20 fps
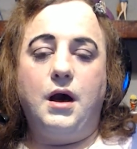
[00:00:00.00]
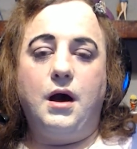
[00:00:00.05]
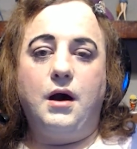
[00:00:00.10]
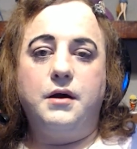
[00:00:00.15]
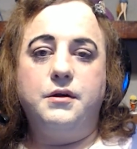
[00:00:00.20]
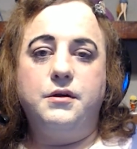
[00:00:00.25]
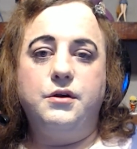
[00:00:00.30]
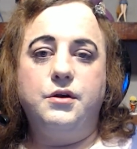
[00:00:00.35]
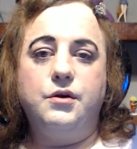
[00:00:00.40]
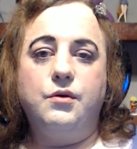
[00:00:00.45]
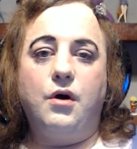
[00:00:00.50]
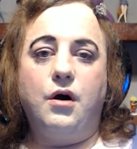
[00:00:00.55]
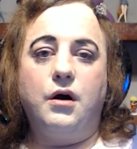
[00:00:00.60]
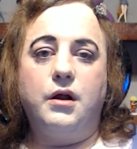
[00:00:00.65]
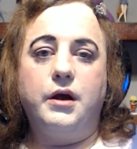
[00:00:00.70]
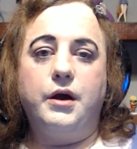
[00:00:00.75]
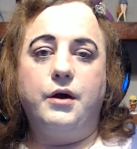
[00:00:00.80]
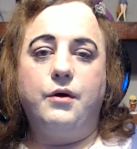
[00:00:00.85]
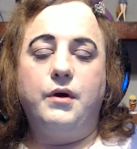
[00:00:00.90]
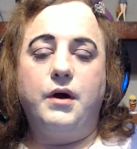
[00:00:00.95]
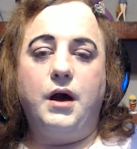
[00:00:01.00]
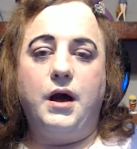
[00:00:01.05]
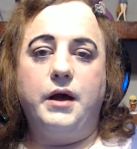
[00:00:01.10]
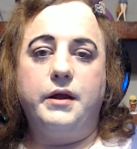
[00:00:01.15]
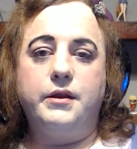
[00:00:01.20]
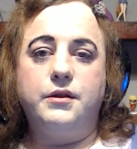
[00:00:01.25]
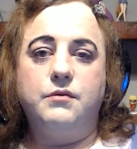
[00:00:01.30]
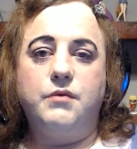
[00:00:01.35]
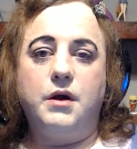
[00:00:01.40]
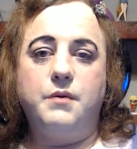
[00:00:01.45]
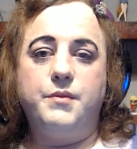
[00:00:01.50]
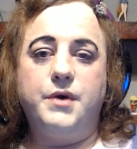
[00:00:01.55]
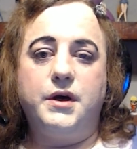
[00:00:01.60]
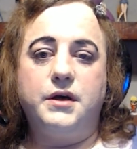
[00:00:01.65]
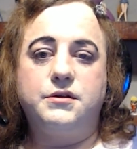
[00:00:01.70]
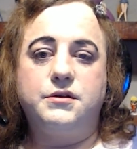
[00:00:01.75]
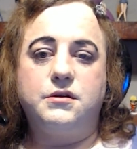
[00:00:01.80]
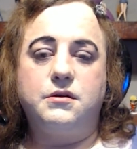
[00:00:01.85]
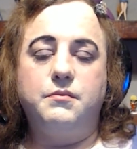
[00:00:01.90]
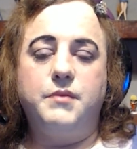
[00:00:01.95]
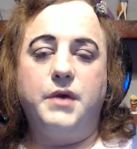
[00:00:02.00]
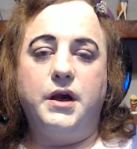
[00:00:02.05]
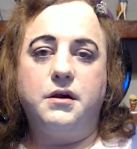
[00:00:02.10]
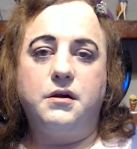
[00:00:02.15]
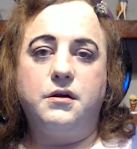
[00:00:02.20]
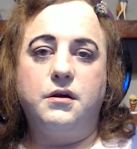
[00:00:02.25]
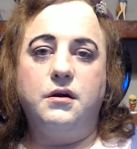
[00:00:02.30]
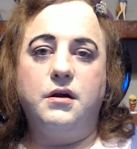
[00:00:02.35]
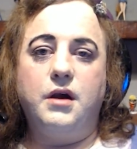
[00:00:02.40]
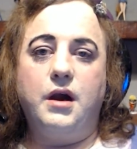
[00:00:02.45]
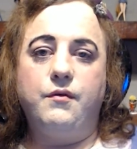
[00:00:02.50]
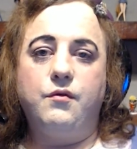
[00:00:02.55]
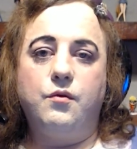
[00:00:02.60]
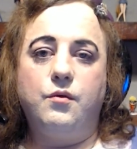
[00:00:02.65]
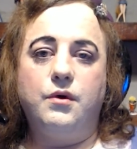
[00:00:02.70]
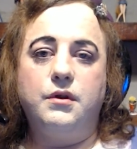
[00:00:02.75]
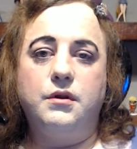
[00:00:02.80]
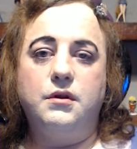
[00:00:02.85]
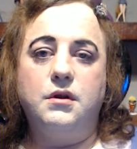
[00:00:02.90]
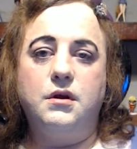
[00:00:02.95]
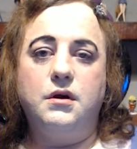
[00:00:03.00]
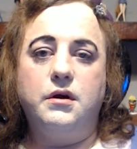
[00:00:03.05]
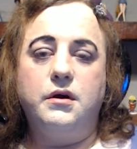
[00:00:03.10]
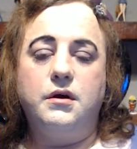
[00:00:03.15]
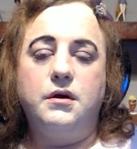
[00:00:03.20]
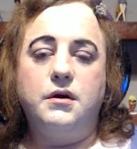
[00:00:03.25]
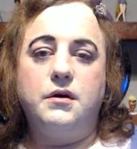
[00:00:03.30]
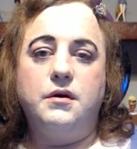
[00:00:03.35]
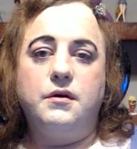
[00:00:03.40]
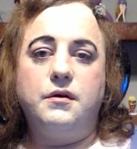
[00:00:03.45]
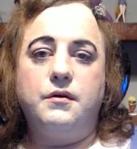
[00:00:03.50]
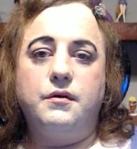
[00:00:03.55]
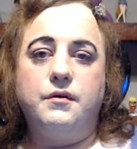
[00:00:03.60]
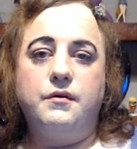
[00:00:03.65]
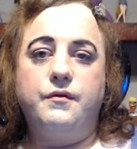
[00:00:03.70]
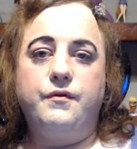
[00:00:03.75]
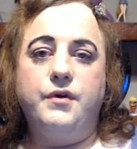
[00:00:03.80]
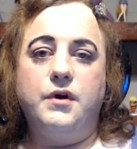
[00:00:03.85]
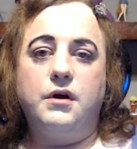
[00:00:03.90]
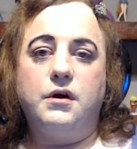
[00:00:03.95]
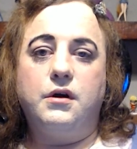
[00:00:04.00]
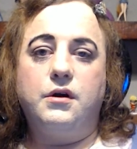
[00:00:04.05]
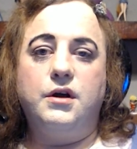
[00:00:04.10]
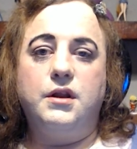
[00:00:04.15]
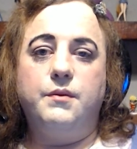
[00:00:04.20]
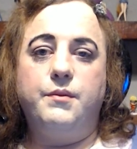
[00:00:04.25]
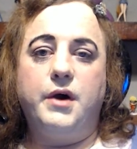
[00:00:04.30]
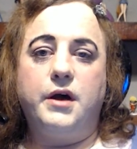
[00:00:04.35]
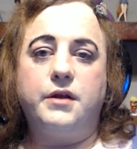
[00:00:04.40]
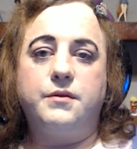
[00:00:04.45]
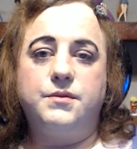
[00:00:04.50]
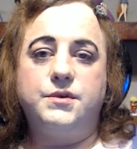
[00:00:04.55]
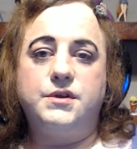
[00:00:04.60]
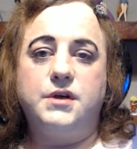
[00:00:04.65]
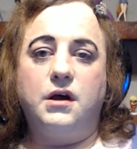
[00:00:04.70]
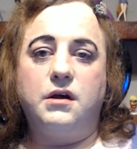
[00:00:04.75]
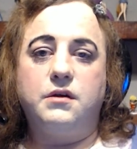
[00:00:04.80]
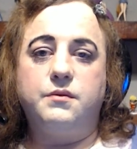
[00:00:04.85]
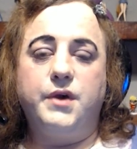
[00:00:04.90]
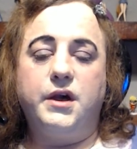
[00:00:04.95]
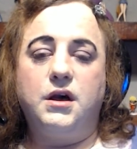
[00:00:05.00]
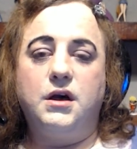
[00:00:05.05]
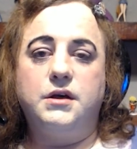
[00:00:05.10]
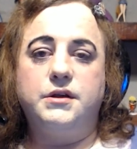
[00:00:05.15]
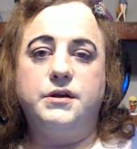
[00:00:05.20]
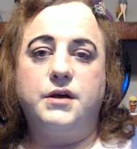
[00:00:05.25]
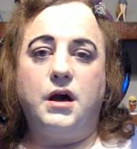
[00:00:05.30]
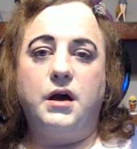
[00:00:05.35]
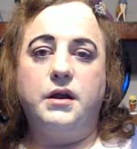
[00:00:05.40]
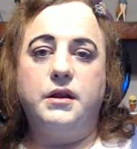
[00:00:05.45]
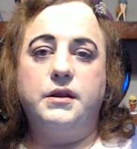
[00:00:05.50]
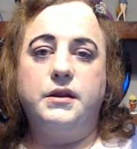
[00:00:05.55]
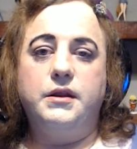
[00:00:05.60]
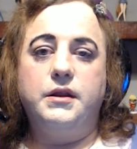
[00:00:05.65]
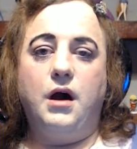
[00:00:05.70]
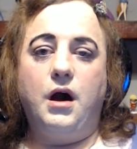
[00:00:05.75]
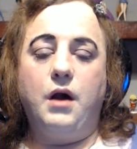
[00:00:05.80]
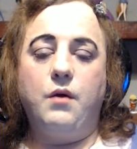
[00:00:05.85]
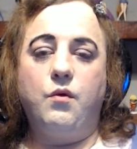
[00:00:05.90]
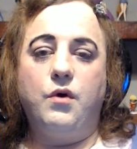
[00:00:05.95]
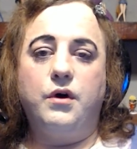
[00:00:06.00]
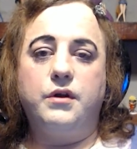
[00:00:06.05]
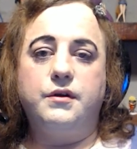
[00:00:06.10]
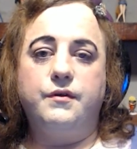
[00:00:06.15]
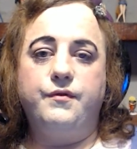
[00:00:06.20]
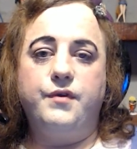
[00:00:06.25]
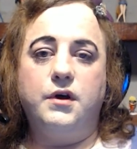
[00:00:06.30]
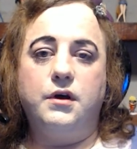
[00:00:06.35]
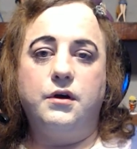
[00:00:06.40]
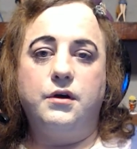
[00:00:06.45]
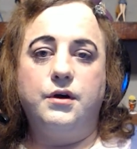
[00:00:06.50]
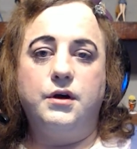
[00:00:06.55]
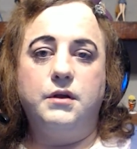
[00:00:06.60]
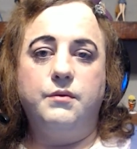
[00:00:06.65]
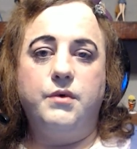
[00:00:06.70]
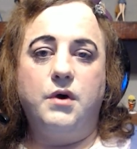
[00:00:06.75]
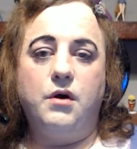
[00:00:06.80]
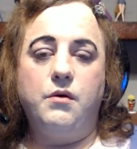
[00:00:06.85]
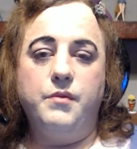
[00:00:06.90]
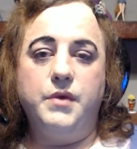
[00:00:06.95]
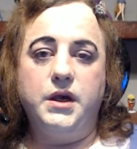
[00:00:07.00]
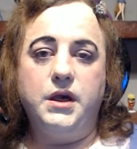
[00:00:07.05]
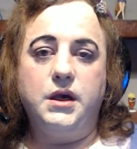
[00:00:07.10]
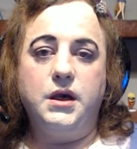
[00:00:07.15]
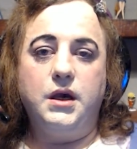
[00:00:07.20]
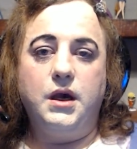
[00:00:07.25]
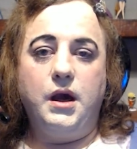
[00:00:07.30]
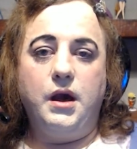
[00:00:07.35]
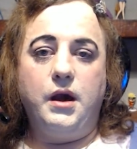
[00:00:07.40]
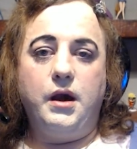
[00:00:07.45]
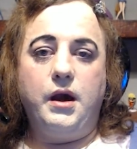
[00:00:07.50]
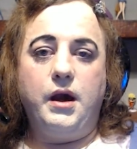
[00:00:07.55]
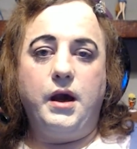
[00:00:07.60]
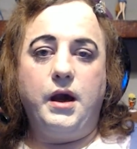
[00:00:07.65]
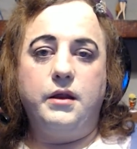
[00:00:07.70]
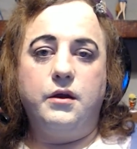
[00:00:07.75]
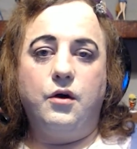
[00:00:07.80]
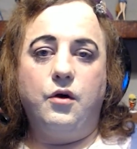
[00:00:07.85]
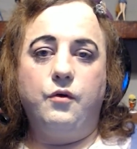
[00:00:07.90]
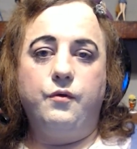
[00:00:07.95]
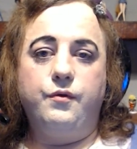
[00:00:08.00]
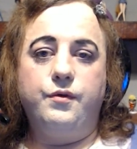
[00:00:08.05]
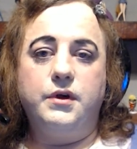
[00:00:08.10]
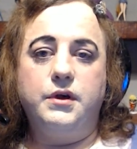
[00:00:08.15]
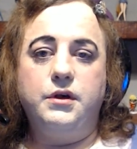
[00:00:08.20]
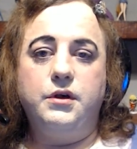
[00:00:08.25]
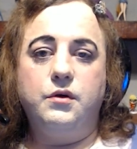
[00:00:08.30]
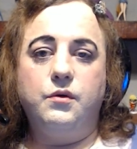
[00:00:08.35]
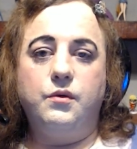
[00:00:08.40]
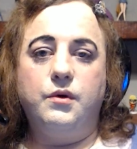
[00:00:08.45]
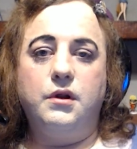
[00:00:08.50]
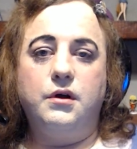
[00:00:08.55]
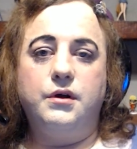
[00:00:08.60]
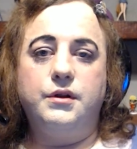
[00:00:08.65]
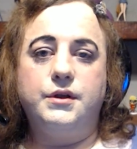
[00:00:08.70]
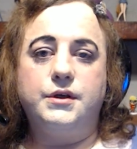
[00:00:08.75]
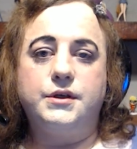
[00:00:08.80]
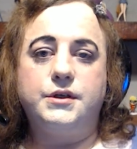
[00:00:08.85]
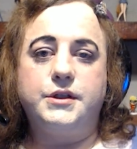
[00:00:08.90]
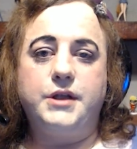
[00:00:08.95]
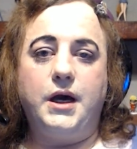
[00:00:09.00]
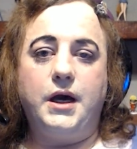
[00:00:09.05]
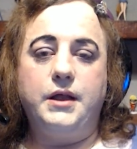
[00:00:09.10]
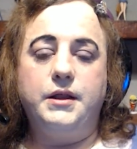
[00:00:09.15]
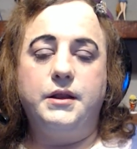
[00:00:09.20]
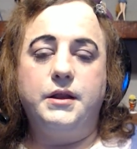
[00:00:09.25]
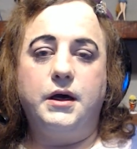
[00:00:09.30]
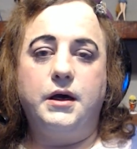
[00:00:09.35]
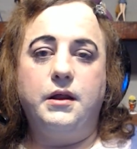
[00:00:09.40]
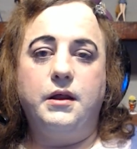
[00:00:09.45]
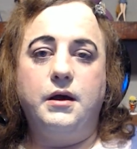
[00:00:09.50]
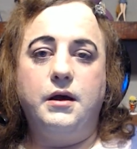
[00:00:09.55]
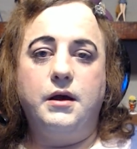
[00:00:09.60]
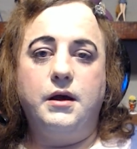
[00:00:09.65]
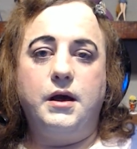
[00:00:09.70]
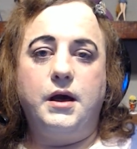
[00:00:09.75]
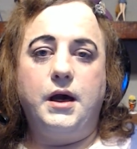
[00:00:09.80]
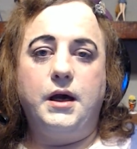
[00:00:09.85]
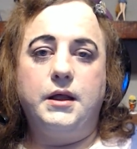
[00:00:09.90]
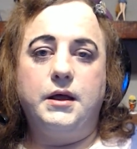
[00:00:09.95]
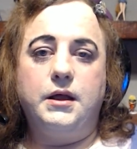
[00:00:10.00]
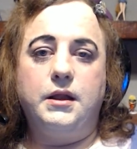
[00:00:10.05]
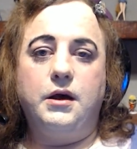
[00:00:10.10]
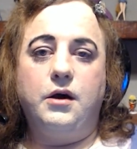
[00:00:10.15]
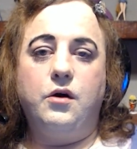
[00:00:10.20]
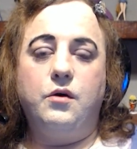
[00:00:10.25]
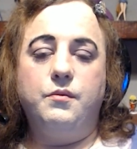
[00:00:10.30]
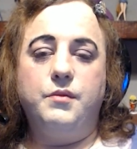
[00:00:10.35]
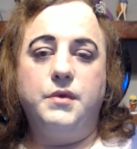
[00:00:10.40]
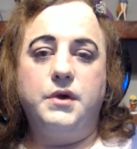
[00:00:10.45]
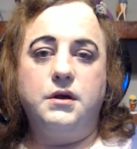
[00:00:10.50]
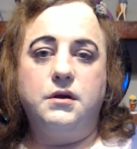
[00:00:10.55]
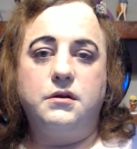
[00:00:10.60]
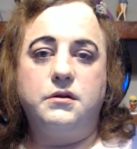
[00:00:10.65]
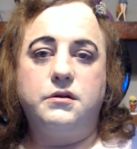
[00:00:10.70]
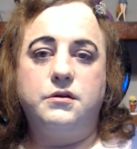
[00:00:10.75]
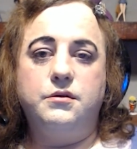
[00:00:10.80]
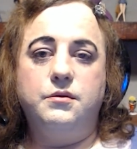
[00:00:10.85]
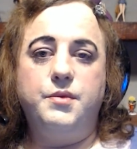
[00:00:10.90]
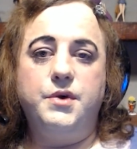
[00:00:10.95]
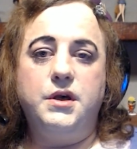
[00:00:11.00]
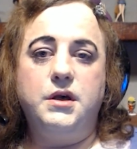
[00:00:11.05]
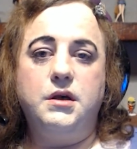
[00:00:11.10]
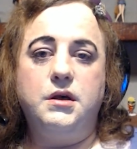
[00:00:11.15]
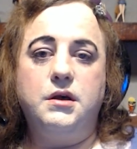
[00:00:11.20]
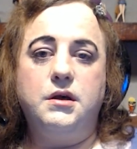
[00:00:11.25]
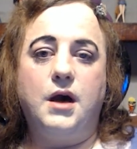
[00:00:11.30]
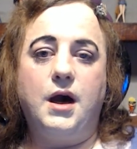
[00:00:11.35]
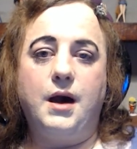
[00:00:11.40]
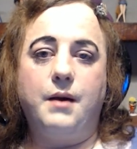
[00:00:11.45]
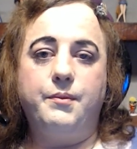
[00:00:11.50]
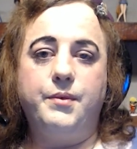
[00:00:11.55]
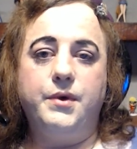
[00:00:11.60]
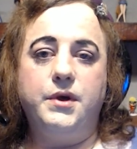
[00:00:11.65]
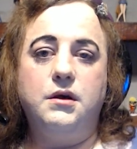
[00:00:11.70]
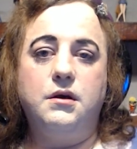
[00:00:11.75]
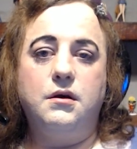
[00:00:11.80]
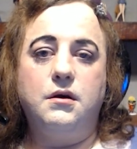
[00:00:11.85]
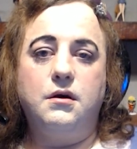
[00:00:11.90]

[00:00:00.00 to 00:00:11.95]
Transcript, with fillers: you all out, and do my best to make everyone feel good about themselves, because I want to feel good about me, and hopefully you will understand that and allow me to be happy.